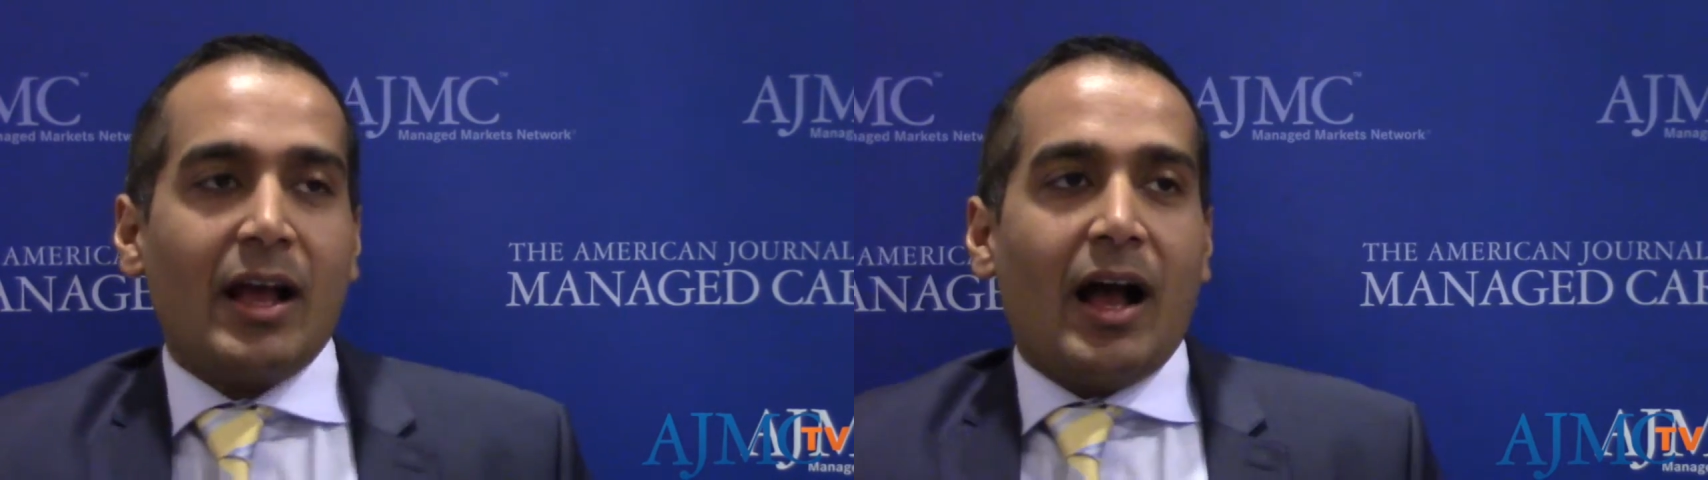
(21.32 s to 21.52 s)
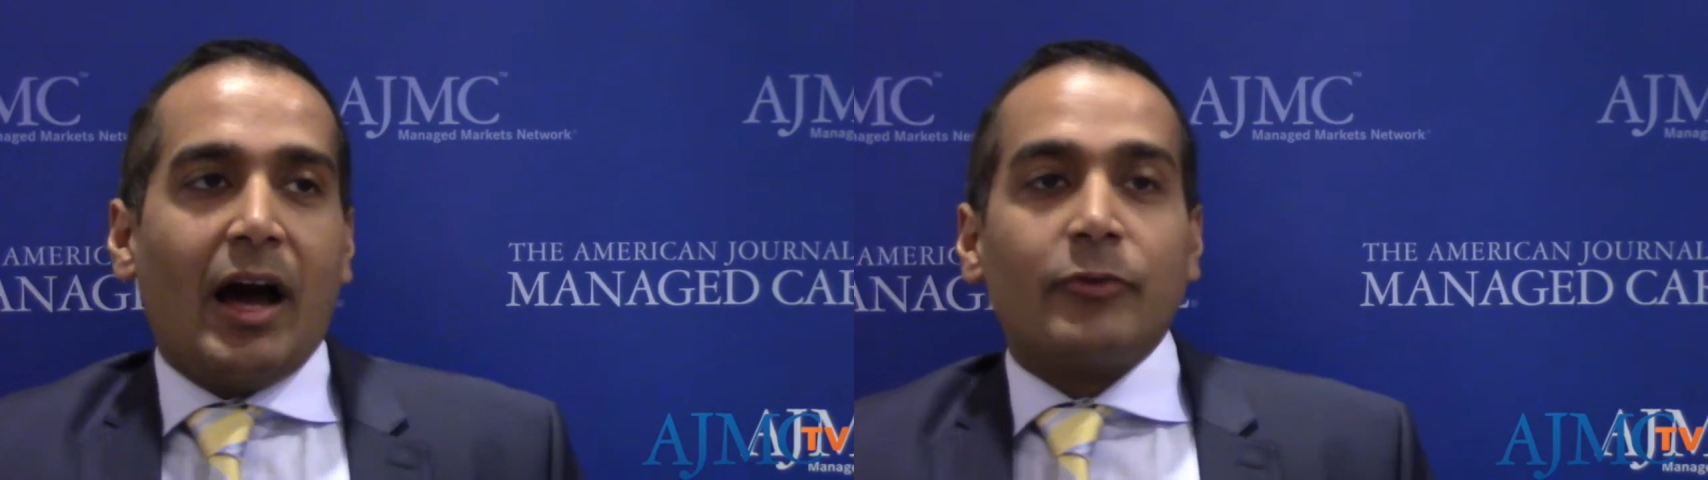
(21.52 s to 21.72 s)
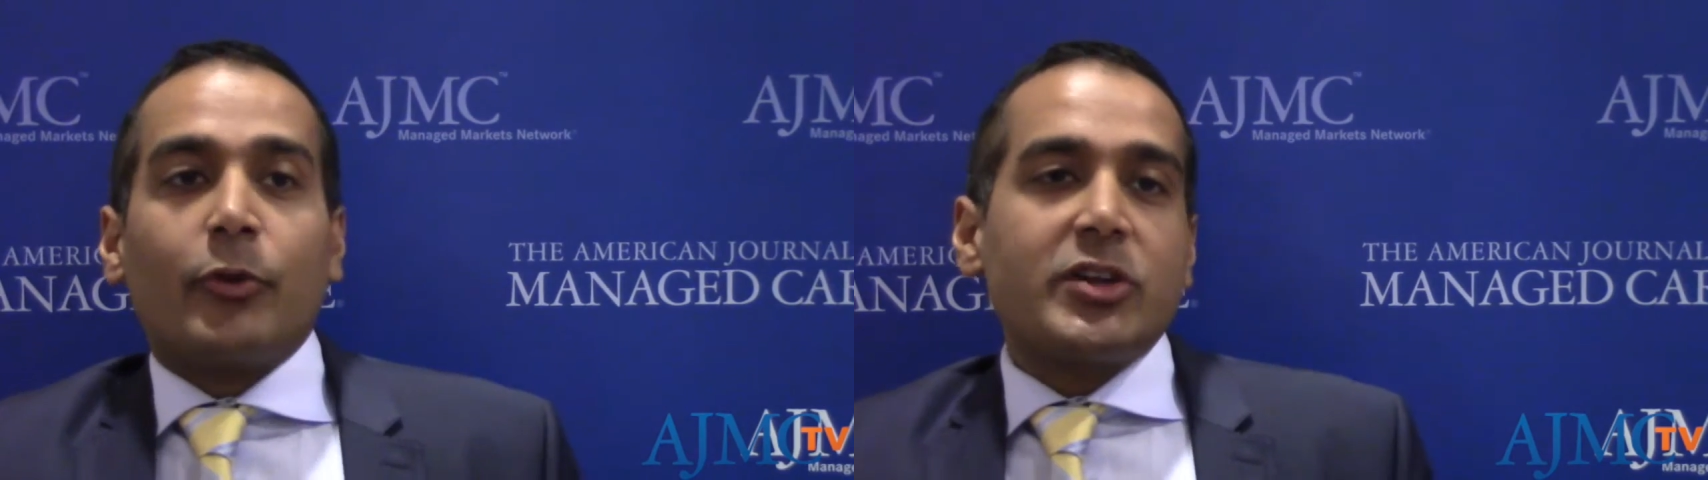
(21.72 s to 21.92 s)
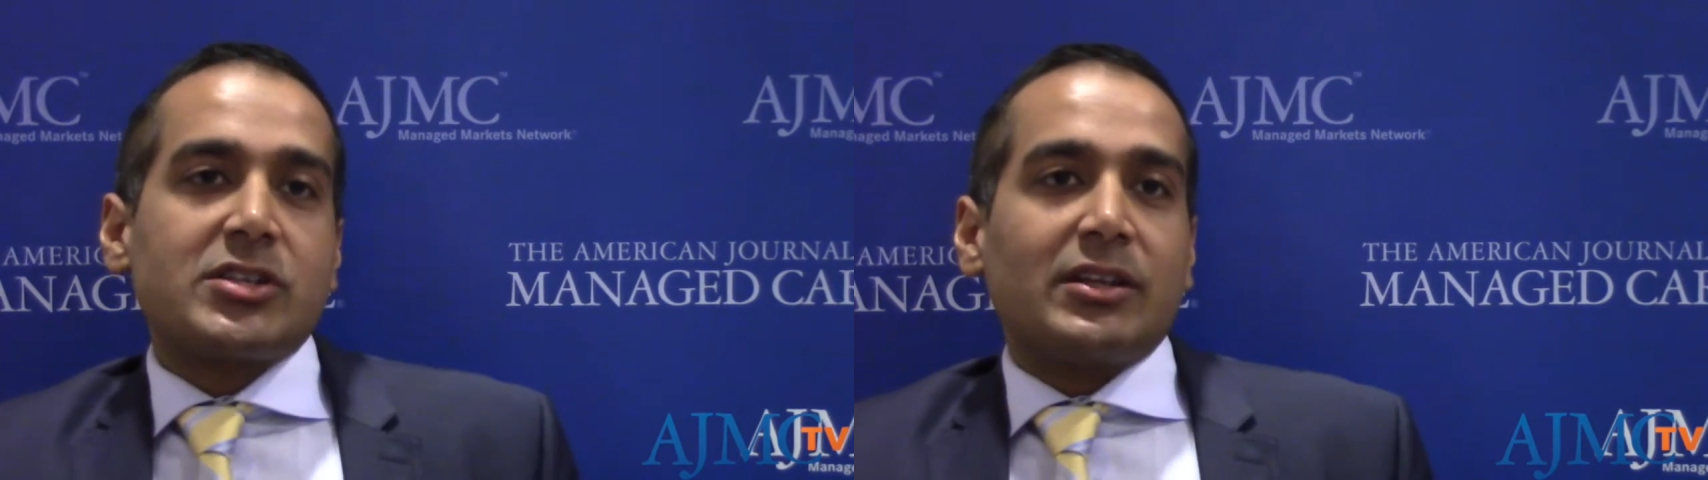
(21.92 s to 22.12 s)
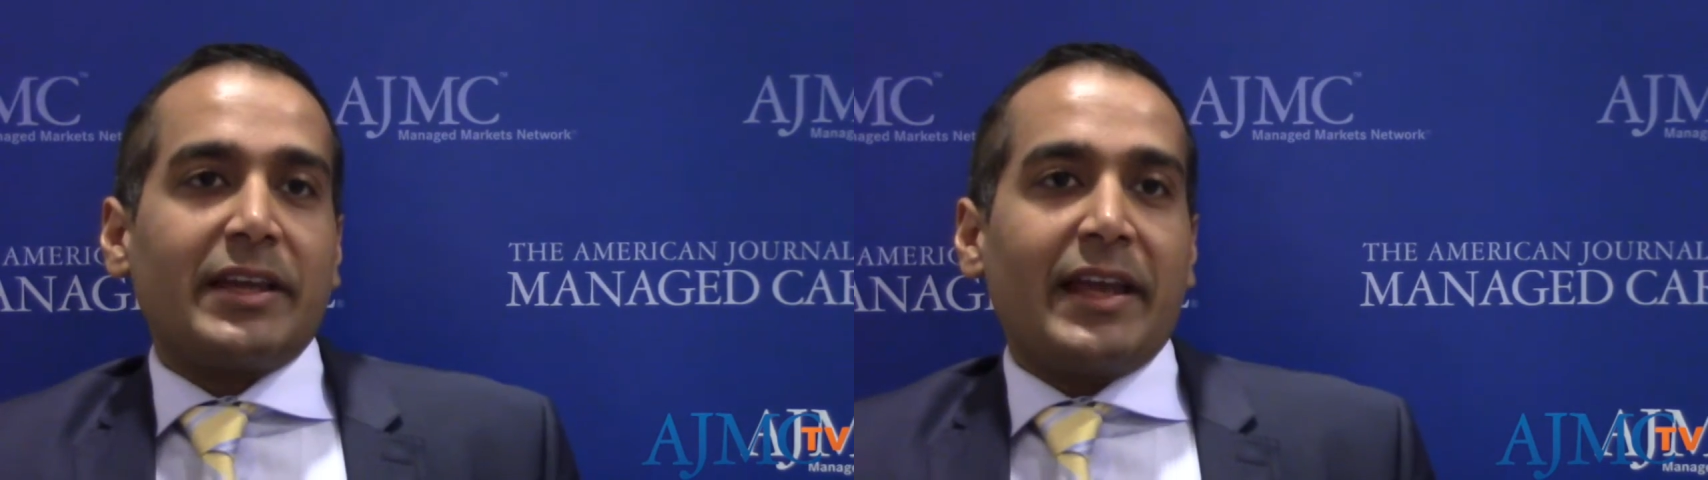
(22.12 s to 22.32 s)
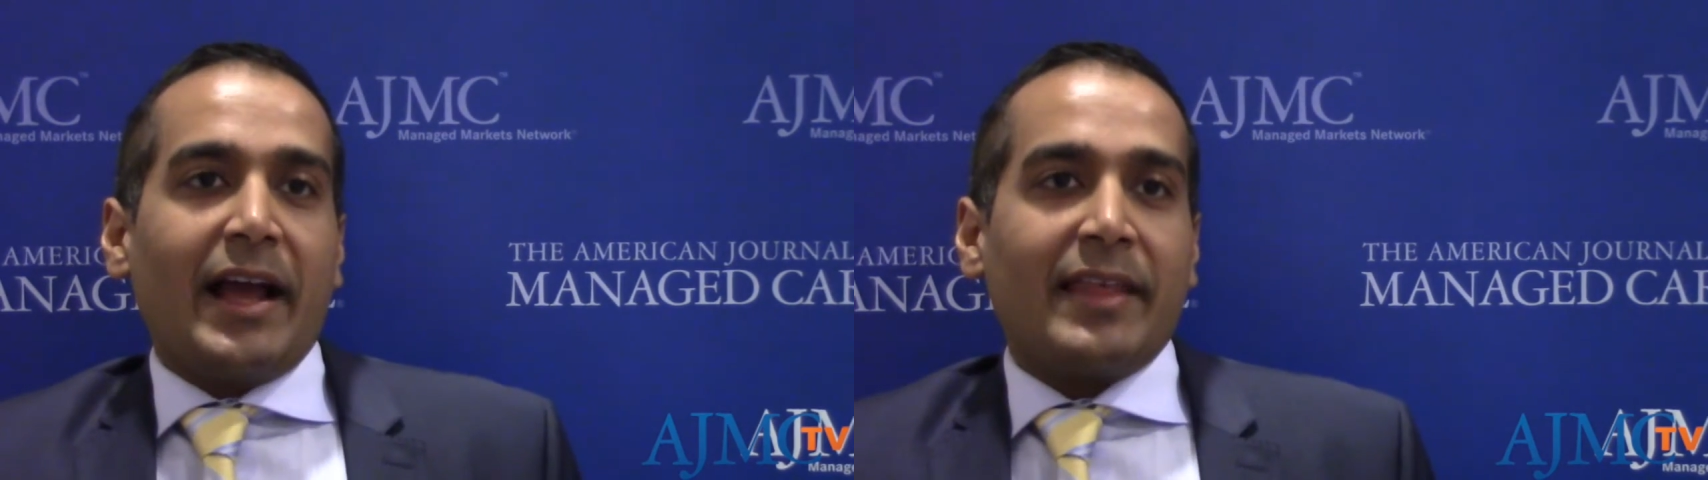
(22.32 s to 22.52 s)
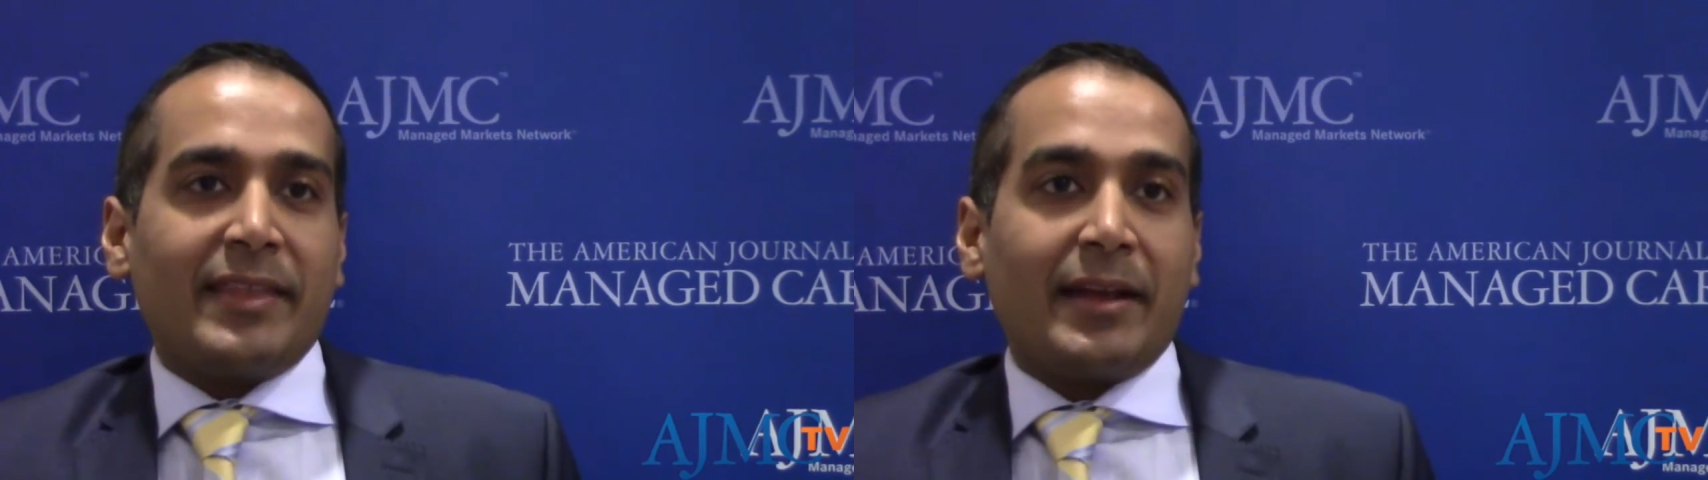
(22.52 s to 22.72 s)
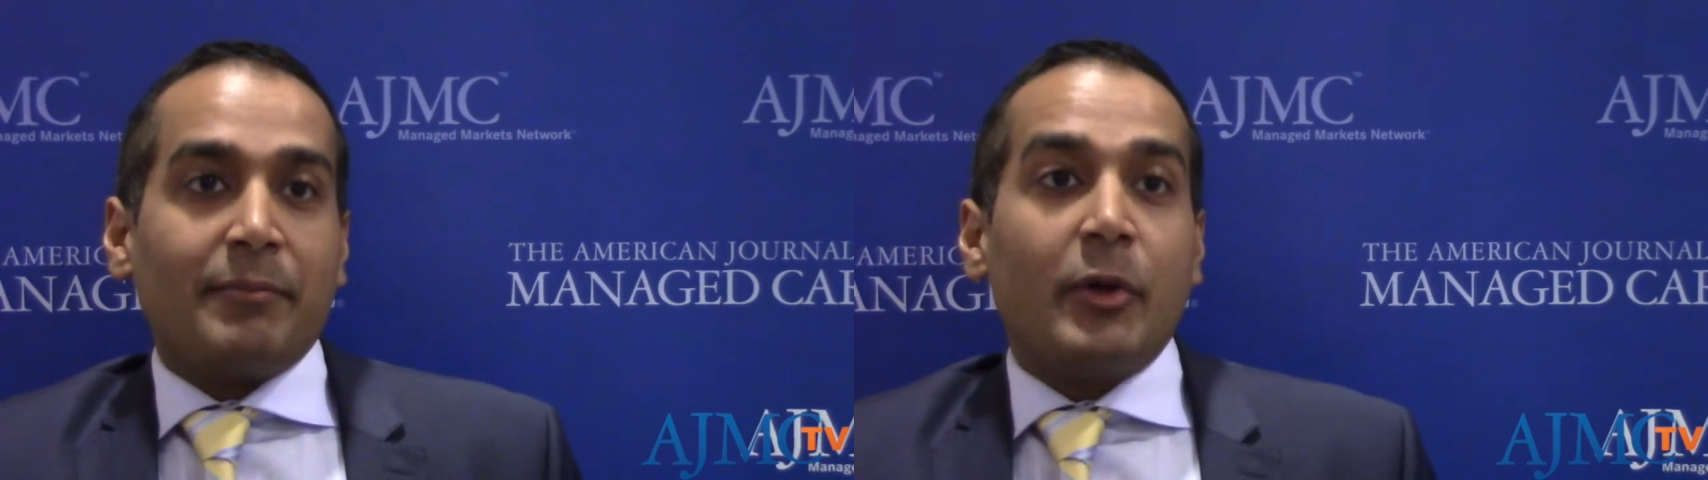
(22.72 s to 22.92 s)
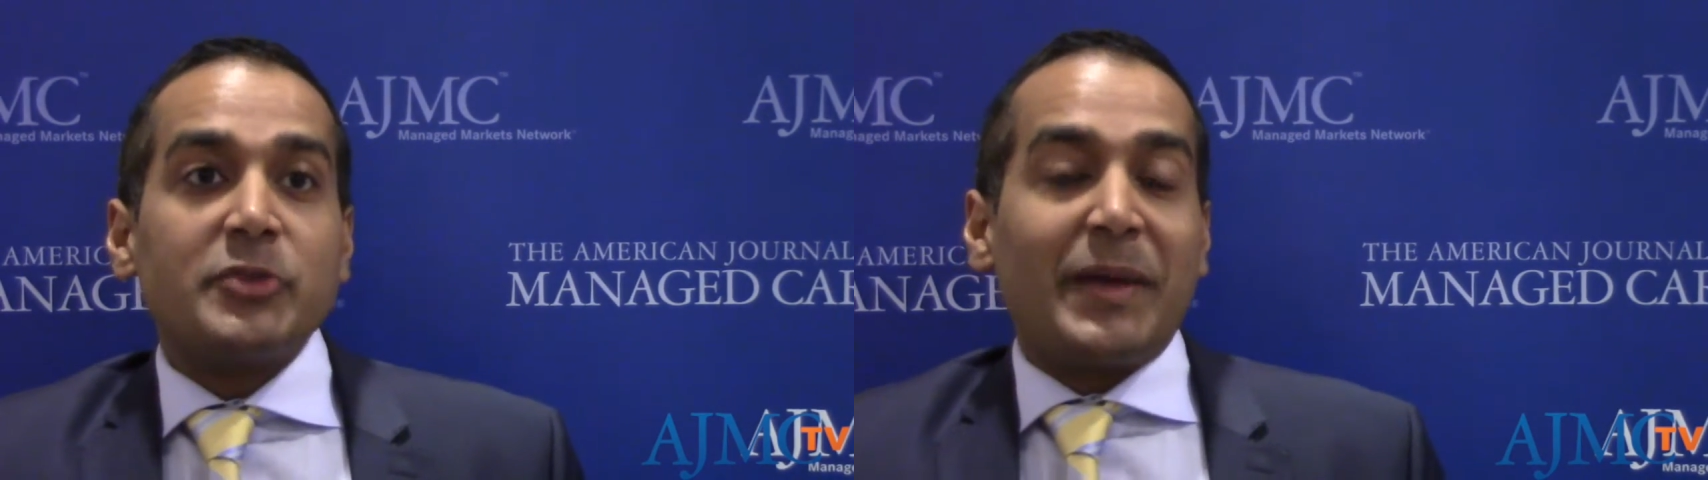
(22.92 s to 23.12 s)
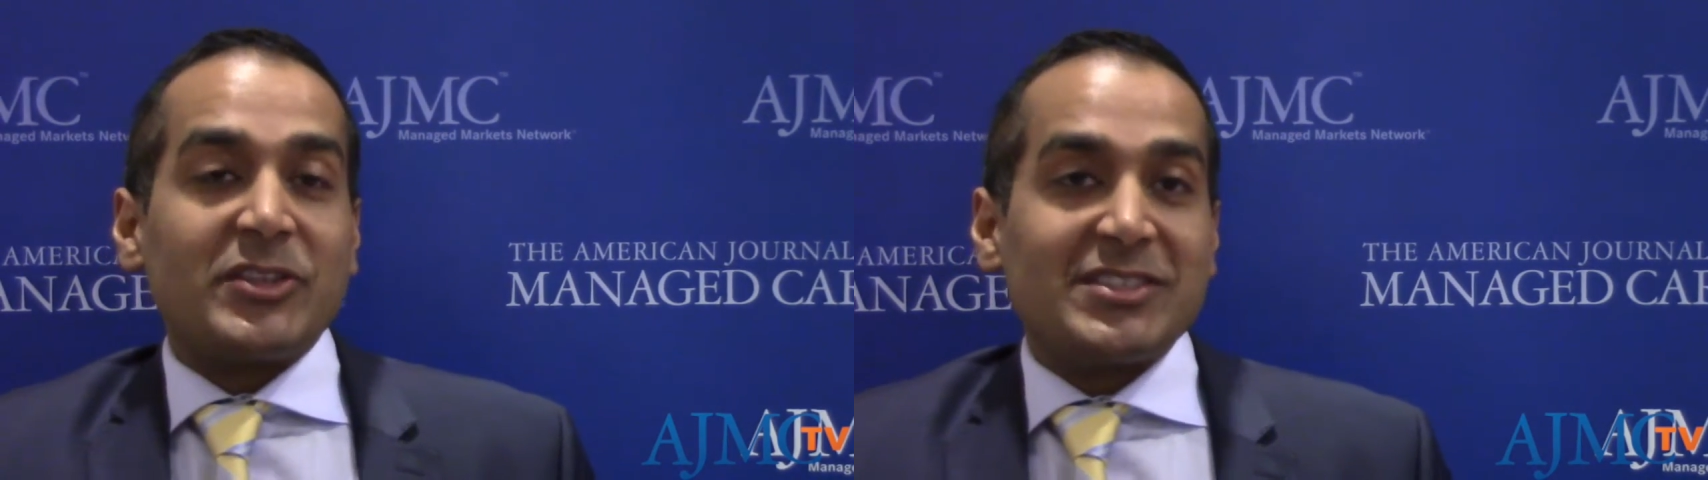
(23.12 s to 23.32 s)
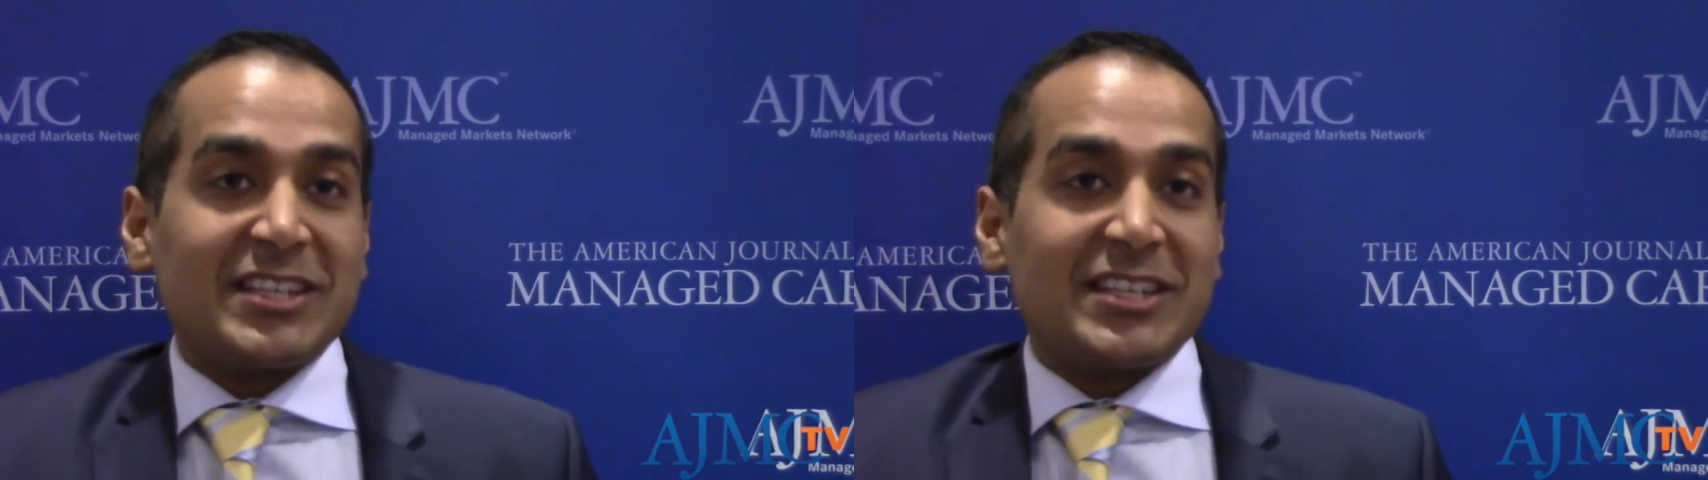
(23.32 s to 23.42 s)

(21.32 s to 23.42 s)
Unfortunately, I think most patients